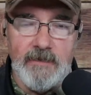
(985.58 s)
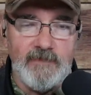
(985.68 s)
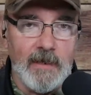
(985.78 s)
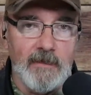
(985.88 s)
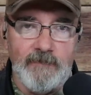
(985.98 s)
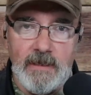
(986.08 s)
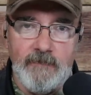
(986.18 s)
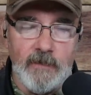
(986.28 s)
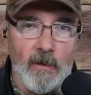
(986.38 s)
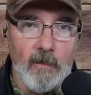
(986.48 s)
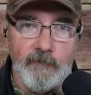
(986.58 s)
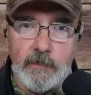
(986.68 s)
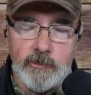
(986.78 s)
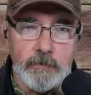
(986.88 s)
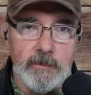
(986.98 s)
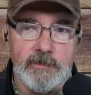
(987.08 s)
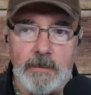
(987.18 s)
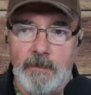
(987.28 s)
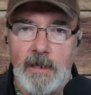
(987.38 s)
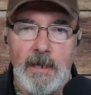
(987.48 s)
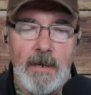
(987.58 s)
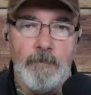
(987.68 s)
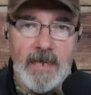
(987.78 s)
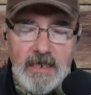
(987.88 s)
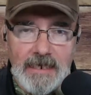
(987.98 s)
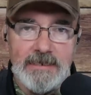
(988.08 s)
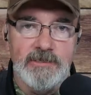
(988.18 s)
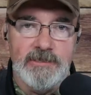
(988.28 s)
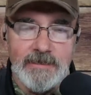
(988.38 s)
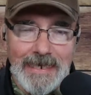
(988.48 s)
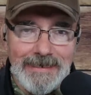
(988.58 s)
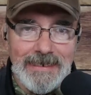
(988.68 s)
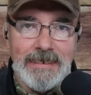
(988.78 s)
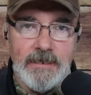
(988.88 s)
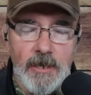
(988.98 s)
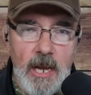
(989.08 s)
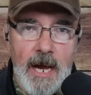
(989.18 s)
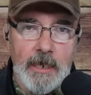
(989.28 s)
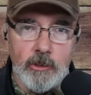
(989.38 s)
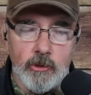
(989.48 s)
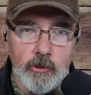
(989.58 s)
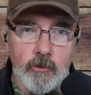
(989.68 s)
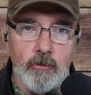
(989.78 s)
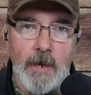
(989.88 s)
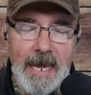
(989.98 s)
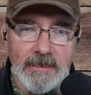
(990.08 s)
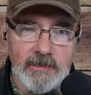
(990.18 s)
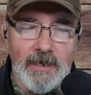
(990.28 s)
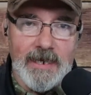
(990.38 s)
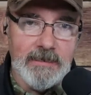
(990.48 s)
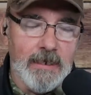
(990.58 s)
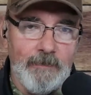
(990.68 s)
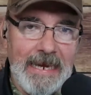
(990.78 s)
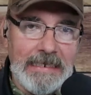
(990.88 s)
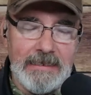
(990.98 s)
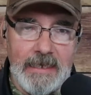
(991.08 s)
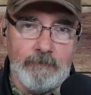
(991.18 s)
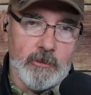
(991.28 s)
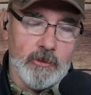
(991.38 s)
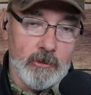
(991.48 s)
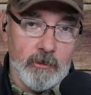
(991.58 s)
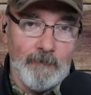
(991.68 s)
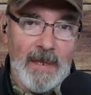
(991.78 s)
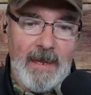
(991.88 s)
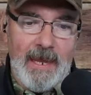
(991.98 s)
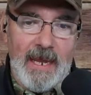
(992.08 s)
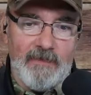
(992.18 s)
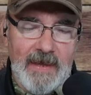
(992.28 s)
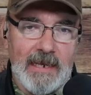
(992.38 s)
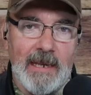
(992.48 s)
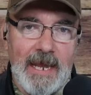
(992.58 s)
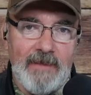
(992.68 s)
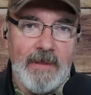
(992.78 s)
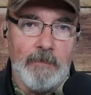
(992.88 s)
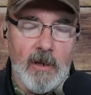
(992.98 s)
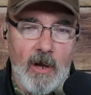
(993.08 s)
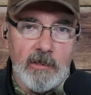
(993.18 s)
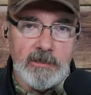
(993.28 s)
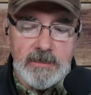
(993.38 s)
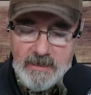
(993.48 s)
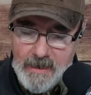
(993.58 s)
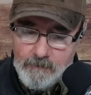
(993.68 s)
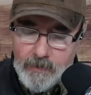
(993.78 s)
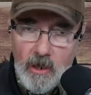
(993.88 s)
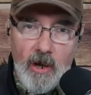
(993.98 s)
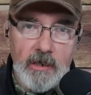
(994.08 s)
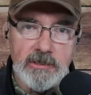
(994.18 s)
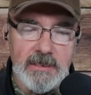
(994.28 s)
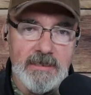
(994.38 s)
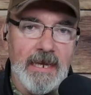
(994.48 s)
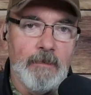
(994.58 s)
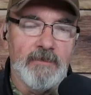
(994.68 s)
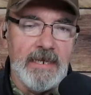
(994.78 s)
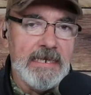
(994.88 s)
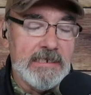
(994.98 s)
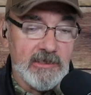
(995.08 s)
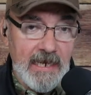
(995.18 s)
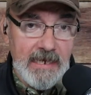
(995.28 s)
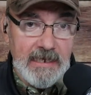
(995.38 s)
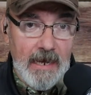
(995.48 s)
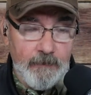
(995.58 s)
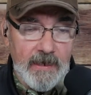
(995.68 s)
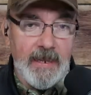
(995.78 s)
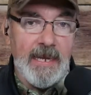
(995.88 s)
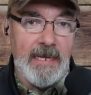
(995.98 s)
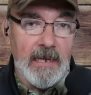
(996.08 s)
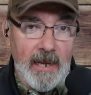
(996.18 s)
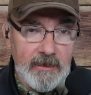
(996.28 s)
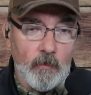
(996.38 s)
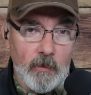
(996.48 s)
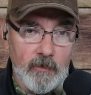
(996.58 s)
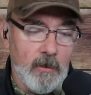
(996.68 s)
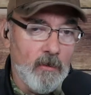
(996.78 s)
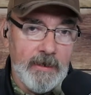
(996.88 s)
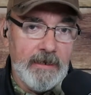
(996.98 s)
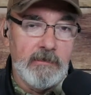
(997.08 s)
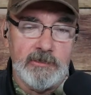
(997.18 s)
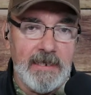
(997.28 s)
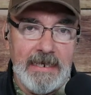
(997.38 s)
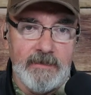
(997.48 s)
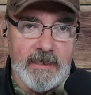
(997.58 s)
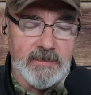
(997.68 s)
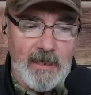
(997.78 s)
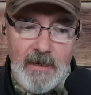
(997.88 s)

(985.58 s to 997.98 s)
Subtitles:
of Tel Aviv and all over Jerusalem because they did not do as God commanded them to do. And that land that belongs to them belongs to them. They need to stand up, and they need to let the world know and understand this.